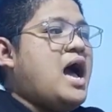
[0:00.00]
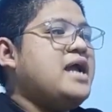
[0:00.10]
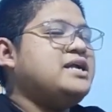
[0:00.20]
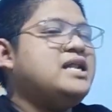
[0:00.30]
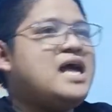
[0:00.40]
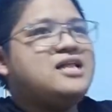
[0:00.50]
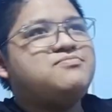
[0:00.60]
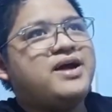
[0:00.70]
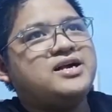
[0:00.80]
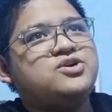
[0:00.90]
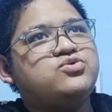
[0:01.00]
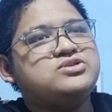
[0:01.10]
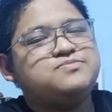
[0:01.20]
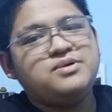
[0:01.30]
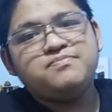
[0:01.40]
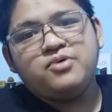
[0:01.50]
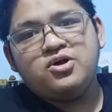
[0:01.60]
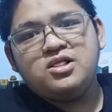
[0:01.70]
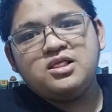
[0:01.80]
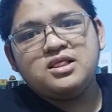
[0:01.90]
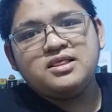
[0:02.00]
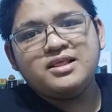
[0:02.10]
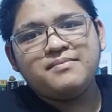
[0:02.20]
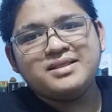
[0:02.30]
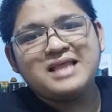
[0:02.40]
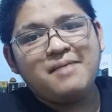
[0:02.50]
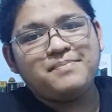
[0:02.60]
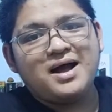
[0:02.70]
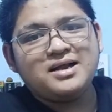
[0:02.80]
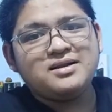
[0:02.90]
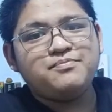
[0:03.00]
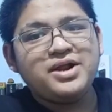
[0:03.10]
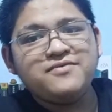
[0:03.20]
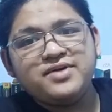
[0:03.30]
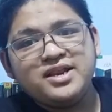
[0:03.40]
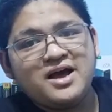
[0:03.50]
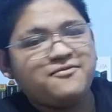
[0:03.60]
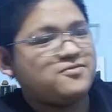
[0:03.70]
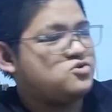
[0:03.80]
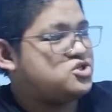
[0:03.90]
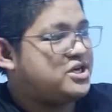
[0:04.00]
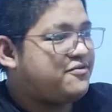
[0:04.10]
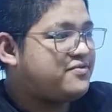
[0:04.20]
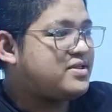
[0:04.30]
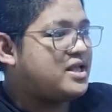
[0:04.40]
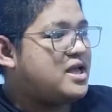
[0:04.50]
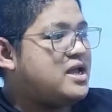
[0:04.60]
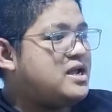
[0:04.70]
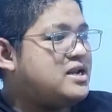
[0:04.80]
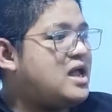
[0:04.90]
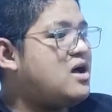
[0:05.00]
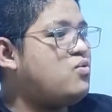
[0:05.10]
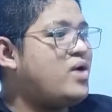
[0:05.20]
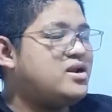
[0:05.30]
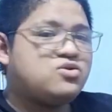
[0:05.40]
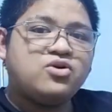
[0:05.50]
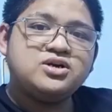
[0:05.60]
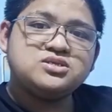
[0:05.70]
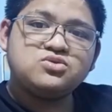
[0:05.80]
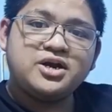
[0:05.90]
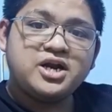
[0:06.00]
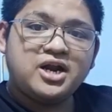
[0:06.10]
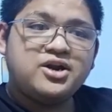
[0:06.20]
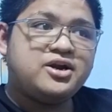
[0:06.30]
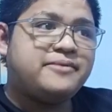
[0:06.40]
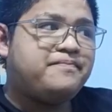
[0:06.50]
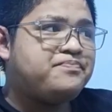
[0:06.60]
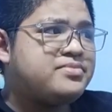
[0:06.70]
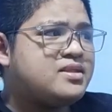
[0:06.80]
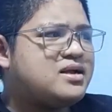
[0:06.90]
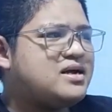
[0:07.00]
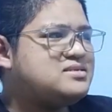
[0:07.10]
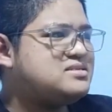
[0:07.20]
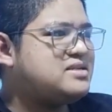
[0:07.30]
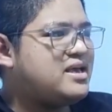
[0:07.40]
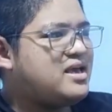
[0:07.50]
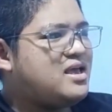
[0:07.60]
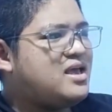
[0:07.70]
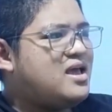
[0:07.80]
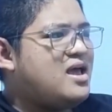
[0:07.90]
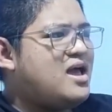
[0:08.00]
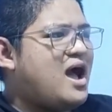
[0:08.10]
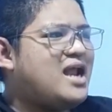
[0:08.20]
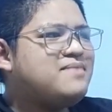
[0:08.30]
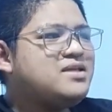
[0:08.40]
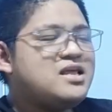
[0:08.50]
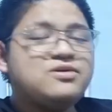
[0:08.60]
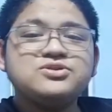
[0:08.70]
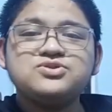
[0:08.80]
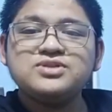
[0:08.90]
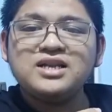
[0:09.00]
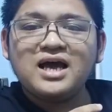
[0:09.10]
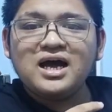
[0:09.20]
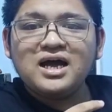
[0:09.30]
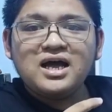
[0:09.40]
I really admire those people na matapang, na brave enough to shift ng one course to another. Kasi, alam nila yung gusto nila.